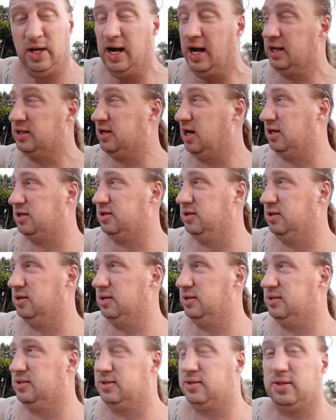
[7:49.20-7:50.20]
I talked to
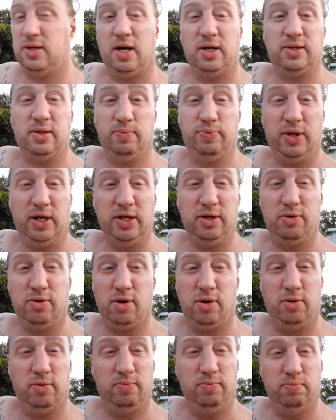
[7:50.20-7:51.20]
talked to plenty of
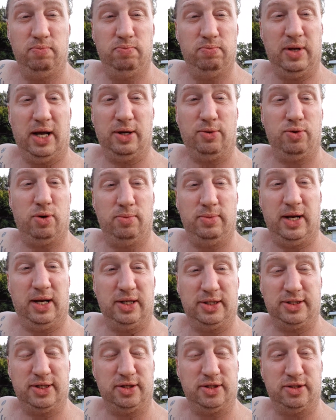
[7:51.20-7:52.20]
grown black women
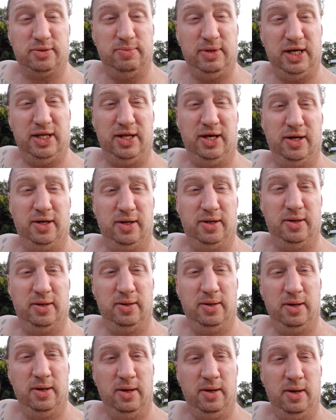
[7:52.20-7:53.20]
on social media,
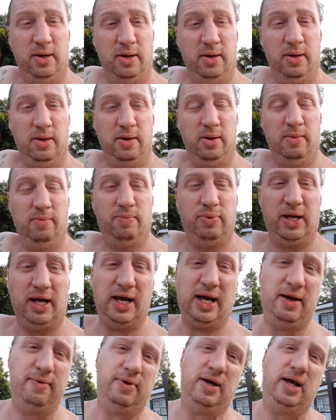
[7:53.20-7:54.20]
but
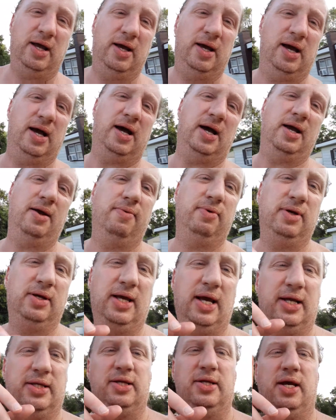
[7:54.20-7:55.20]
I haven't had I haven't
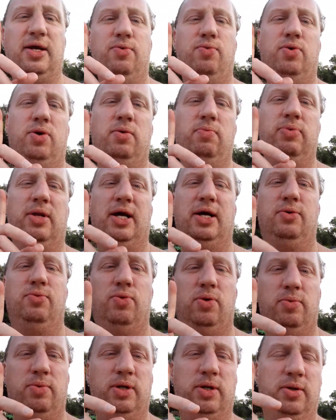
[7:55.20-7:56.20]
got to date one black
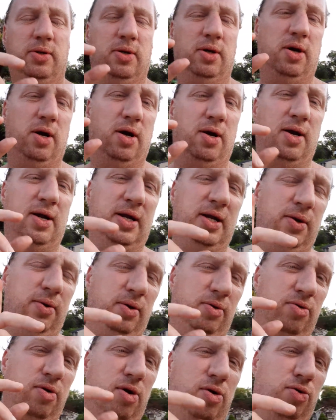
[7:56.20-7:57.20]
woman or any
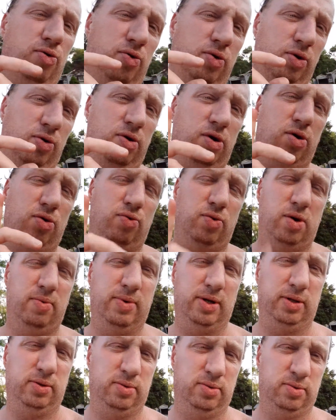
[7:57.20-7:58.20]
grown grown
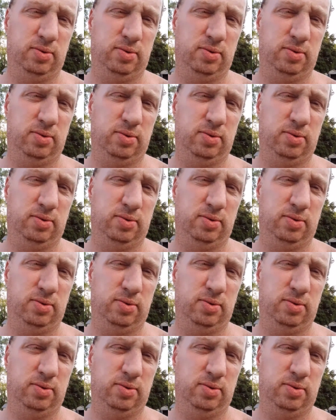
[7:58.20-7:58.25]
woman.